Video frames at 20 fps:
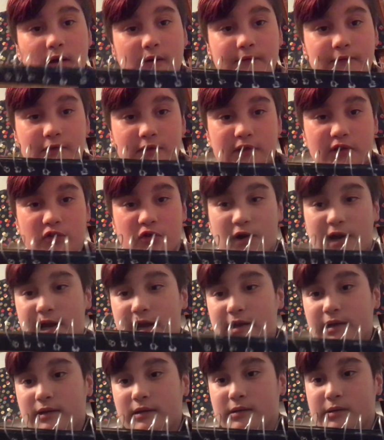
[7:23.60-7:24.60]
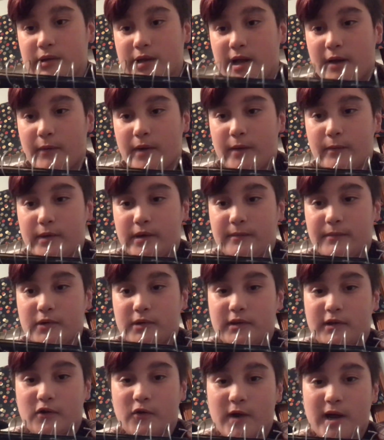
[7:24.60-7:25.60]
for the crayon. So that way when you
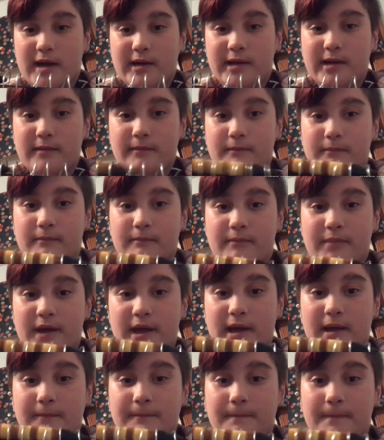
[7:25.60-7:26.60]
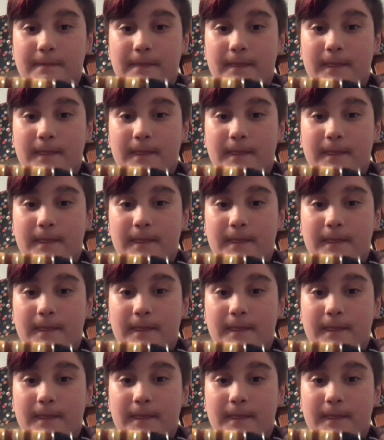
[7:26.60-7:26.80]
put the crayon in, bam,